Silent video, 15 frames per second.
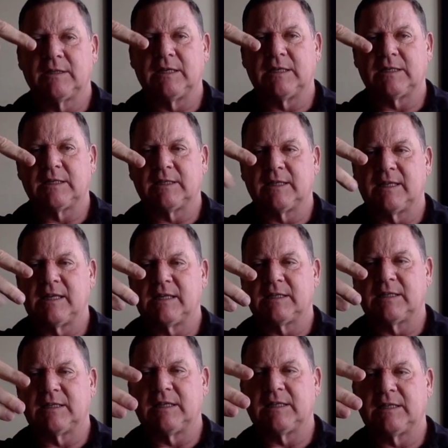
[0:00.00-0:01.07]
this,
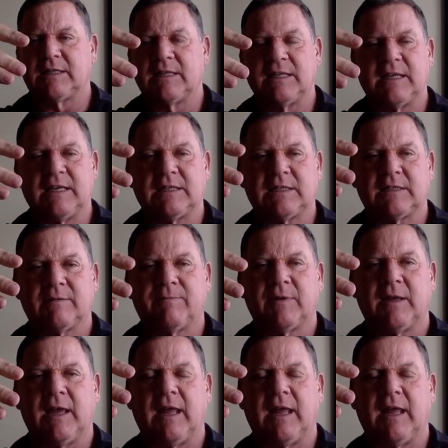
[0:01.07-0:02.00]
this, this, and this.